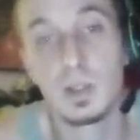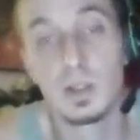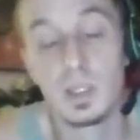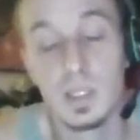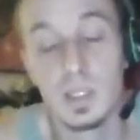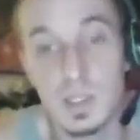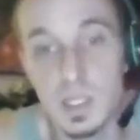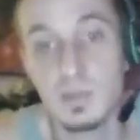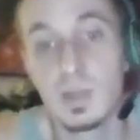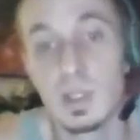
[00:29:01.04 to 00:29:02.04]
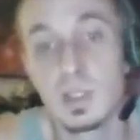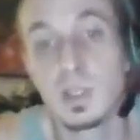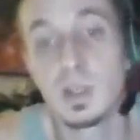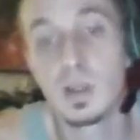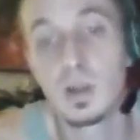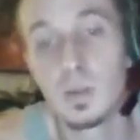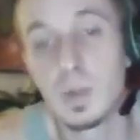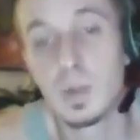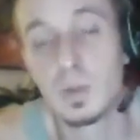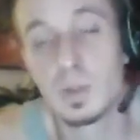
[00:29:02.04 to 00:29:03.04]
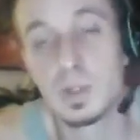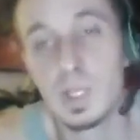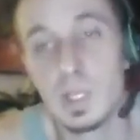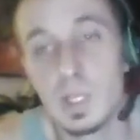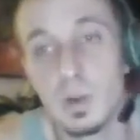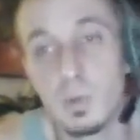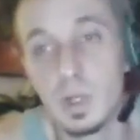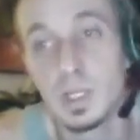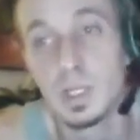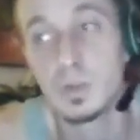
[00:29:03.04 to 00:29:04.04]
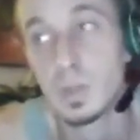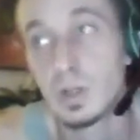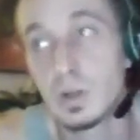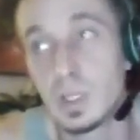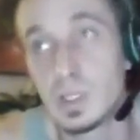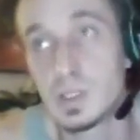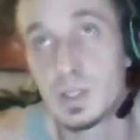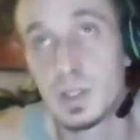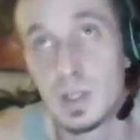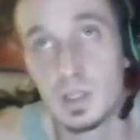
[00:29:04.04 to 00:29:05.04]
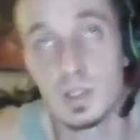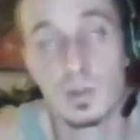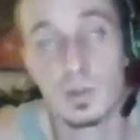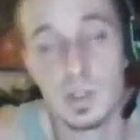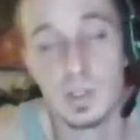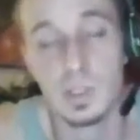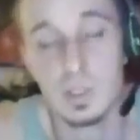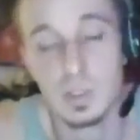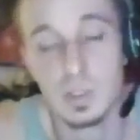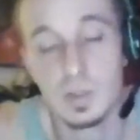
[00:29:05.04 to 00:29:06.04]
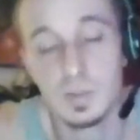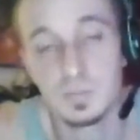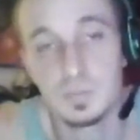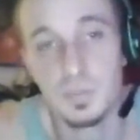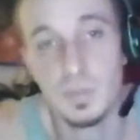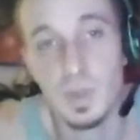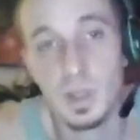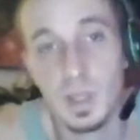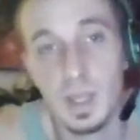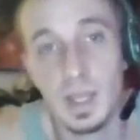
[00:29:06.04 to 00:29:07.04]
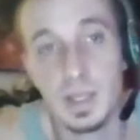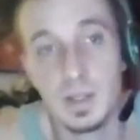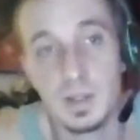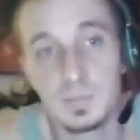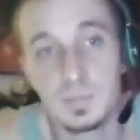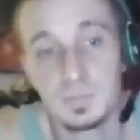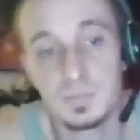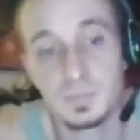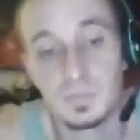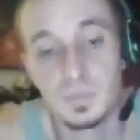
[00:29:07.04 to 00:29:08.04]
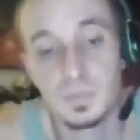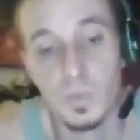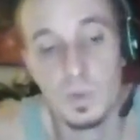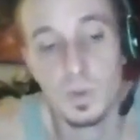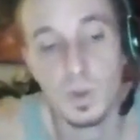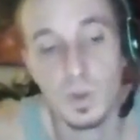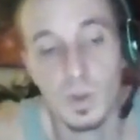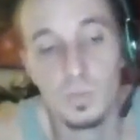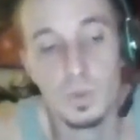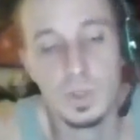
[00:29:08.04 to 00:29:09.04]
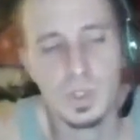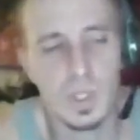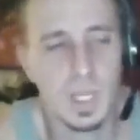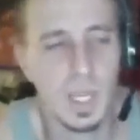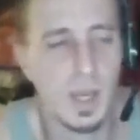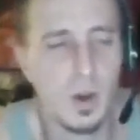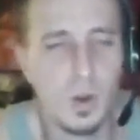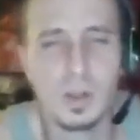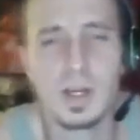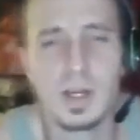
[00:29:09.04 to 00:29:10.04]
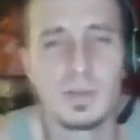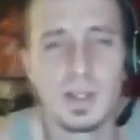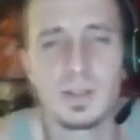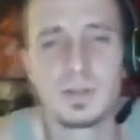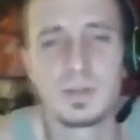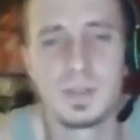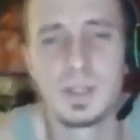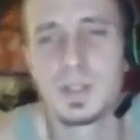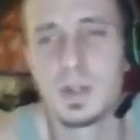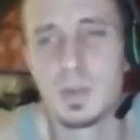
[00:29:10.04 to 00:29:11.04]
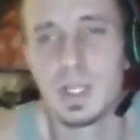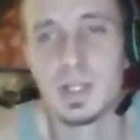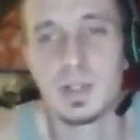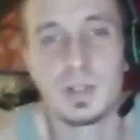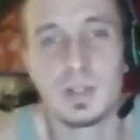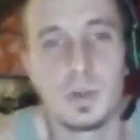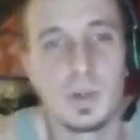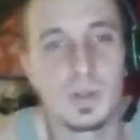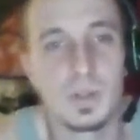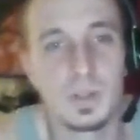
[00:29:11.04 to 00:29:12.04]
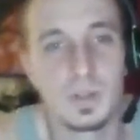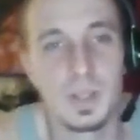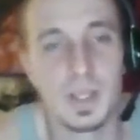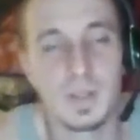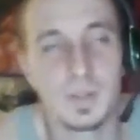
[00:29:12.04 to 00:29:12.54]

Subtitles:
conceive this. But what they're saying, what is real is this source. And if we're just like a holographic interpretation almost, like